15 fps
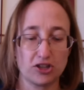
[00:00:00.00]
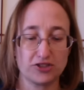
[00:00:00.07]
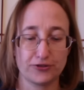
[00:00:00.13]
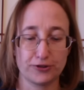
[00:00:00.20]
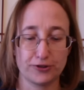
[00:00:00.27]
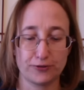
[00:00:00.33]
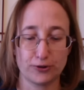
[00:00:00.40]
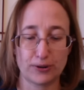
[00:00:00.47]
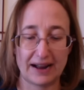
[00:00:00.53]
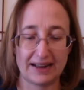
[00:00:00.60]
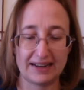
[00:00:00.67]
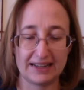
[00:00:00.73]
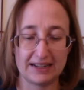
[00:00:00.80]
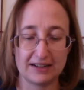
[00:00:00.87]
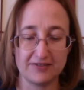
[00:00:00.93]
for a
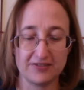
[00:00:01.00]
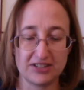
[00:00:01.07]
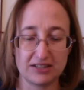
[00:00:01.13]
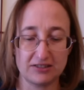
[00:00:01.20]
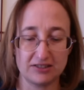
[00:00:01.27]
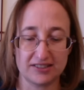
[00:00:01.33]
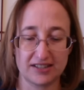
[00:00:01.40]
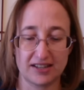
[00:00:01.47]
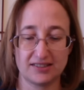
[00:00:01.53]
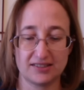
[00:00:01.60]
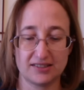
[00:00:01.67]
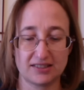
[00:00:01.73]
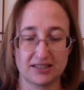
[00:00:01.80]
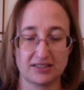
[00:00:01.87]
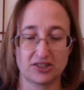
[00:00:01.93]
variety of needle
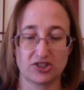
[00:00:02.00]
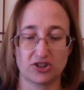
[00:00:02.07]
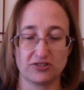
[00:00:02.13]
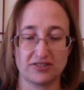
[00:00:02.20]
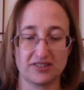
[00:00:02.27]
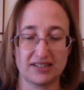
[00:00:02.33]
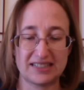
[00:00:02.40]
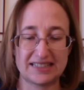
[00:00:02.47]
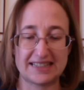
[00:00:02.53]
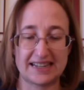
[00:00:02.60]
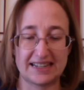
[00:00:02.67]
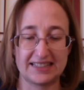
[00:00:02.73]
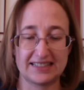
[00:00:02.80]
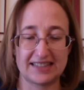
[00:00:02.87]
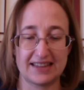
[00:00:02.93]
sizes. It starts on a
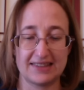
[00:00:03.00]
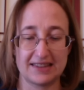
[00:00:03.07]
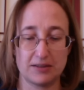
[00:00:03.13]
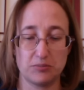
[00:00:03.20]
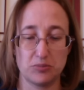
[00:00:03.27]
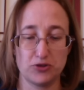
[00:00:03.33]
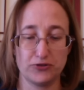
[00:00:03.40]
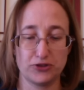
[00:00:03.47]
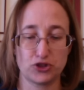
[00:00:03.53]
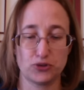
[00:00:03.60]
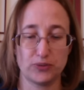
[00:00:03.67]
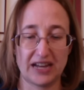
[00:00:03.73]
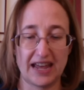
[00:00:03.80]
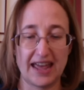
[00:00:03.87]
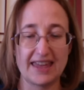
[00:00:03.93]
6 and then moves to
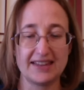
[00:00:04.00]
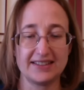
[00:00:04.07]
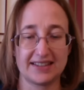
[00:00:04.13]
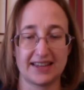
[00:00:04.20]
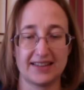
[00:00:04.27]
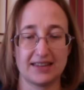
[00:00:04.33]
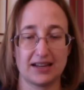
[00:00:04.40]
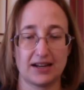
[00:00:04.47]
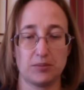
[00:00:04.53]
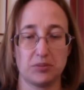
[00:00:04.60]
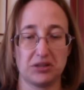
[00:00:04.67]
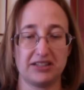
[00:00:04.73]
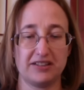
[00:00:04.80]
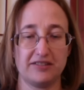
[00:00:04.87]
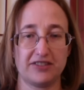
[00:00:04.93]
an 8, and then I
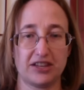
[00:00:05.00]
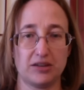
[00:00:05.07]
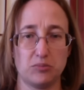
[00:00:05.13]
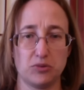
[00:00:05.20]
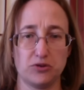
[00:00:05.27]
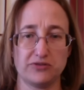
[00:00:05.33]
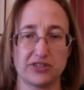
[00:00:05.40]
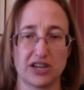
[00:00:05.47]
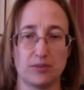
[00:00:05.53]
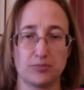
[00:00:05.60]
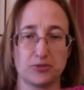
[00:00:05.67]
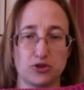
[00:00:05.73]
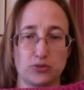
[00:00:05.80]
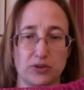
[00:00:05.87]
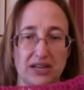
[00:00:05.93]
believe it moves up
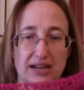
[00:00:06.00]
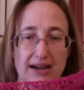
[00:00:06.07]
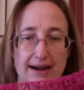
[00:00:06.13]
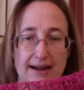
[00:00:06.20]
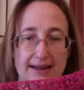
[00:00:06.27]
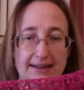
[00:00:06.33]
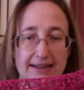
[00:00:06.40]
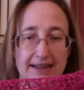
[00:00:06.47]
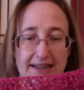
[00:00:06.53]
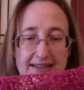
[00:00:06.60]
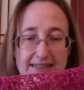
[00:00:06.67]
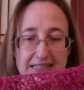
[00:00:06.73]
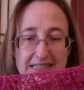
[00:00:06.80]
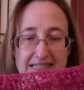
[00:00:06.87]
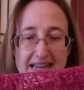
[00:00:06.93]
to a 9
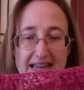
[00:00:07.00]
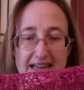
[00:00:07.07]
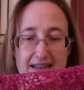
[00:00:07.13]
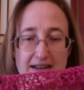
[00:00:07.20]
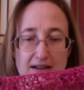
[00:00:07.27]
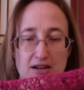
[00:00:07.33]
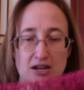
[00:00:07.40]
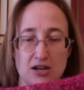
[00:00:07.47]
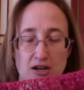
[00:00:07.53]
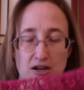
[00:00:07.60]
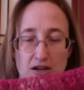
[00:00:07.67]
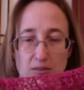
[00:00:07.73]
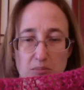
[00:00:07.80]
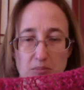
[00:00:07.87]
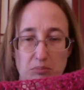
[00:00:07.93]
and a 10,
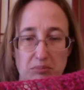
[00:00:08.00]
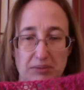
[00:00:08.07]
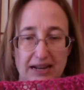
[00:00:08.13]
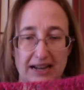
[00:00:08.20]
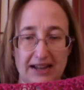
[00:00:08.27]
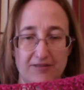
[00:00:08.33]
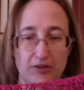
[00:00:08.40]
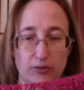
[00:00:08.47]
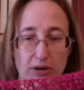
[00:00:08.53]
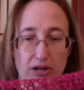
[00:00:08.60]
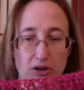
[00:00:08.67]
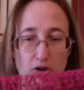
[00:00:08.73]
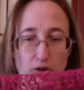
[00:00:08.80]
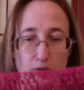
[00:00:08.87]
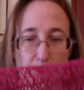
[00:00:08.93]
but I haven't read
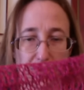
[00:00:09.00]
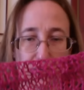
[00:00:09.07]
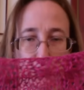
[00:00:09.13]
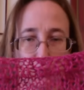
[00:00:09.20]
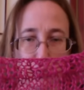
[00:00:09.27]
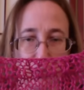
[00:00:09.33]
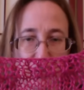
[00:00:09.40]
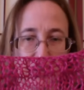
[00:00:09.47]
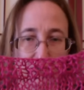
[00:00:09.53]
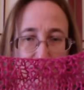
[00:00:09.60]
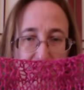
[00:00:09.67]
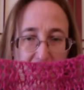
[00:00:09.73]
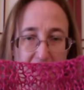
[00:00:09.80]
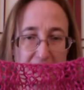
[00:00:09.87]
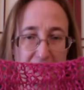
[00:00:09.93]
all the way through the pattern
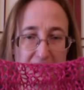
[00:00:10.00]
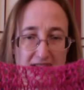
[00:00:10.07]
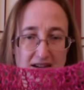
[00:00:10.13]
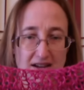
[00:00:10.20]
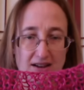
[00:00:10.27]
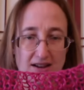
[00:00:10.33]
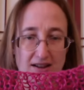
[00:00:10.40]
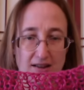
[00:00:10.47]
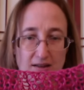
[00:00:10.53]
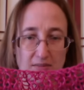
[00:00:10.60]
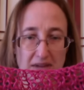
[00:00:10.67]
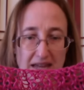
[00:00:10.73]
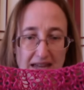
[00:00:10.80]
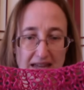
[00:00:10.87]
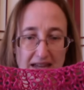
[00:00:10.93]
yet.
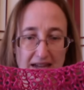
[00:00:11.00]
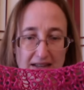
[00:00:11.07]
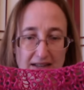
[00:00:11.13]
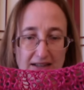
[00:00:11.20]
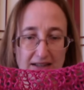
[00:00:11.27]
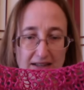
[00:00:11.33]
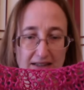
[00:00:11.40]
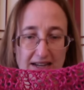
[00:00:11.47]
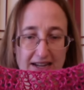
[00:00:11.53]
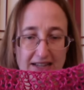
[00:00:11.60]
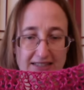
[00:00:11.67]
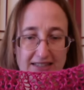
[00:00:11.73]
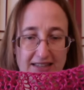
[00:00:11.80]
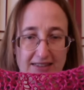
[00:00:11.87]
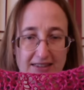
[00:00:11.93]
And like I
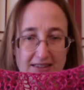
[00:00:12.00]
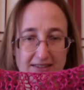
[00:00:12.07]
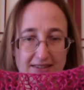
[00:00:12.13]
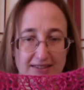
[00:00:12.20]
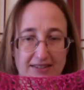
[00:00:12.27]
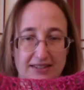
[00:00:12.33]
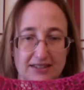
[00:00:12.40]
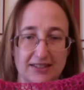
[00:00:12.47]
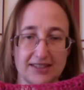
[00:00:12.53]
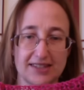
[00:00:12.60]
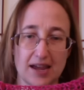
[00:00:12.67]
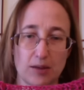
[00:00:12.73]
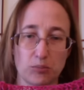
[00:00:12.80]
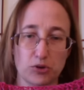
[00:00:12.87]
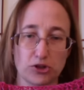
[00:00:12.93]
said, this is the
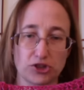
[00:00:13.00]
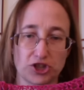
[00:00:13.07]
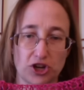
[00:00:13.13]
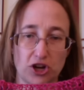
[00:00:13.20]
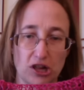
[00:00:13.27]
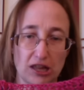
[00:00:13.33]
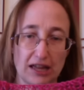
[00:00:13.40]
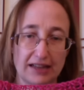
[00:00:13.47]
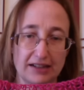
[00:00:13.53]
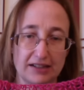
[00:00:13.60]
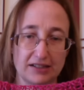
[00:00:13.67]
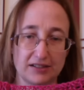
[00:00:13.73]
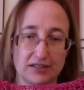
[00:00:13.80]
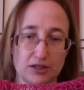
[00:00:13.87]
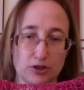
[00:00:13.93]
Zambra Shawl, and it
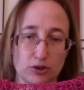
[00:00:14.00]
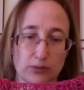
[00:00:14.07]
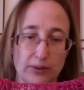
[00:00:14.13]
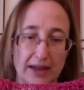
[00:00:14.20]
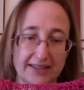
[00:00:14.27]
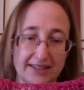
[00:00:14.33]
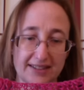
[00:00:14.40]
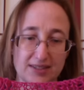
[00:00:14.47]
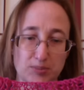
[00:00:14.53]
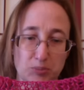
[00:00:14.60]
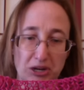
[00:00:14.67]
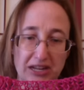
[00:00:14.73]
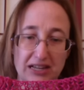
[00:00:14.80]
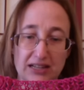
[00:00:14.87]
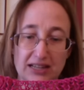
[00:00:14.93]
is the Luette
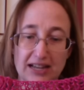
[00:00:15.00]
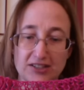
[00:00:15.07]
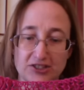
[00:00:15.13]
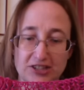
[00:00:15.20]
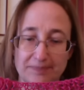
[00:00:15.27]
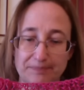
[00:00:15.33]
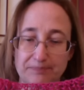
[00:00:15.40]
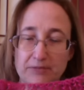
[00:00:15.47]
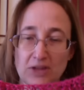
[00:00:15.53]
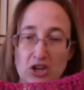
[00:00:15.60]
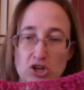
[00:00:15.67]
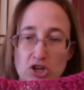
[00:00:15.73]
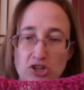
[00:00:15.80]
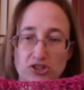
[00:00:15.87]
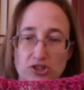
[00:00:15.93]
Spring Collection.
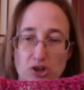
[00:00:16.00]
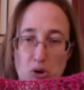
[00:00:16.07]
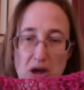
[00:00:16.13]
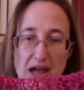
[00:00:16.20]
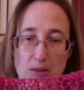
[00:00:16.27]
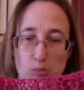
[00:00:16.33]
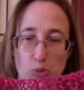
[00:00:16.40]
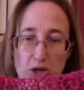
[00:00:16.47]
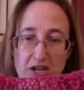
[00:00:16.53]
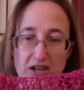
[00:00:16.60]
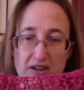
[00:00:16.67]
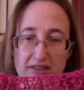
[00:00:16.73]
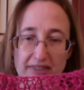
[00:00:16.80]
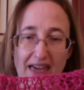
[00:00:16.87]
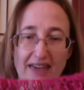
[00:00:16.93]
So I am working
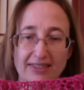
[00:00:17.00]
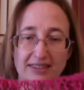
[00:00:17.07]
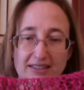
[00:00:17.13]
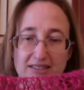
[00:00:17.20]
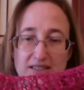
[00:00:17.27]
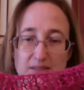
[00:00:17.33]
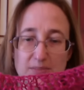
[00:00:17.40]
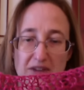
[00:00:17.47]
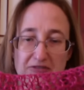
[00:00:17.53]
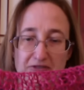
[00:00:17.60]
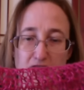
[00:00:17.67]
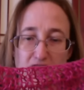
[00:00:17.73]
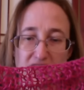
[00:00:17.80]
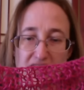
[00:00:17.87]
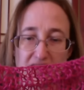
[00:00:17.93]
on that. This is my
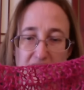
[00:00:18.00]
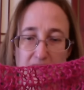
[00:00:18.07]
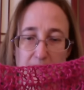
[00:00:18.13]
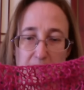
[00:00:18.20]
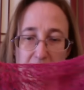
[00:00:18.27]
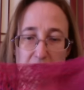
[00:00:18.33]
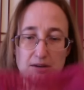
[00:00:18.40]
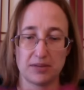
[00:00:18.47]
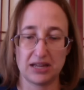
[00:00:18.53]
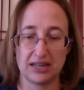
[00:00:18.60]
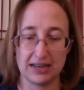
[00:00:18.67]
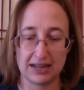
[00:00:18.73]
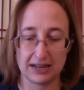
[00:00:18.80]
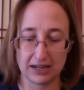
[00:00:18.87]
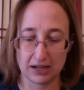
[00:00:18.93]
first time
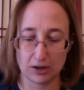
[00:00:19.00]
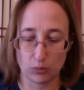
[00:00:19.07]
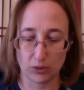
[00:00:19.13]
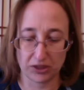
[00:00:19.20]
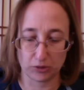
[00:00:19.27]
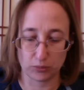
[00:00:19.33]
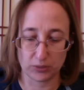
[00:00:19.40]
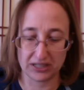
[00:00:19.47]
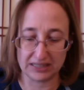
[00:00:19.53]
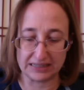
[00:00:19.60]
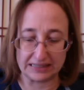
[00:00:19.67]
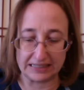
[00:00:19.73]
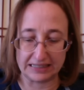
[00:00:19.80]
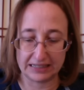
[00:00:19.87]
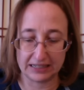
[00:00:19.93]
knitting with a real
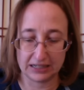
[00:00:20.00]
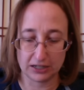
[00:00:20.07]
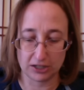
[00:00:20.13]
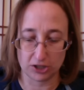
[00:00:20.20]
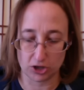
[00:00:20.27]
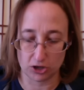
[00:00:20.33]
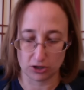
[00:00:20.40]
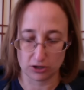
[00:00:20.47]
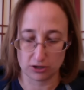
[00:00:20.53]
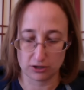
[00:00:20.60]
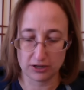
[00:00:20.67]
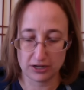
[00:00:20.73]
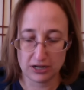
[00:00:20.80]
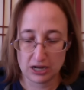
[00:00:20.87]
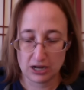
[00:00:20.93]
linen yarn.
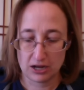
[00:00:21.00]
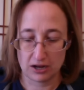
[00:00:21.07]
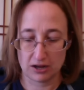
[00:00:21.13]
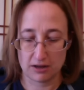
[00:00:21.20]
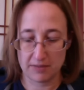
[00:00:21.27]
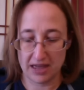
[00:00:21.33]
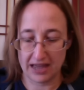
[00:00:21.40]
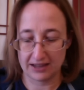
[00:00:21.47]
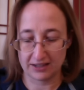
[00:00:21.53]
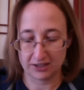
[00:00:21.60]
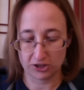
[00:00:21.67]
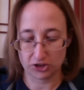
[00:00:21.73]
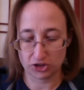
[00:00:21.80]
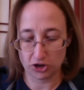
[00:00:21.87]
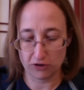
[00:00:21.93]
And
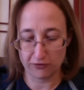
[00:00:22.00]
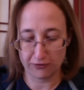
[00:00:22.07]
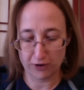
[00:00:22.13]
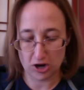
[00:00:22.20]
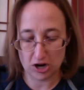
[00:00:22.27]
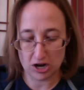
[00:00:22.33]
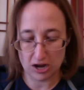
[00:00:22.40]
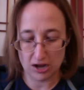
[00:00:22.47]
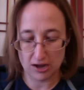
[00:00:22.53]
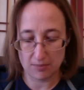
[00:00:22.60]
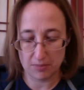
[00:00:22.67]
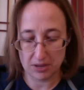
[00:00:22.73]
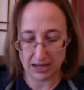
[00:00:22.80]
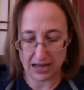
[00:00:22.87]
so far, I'm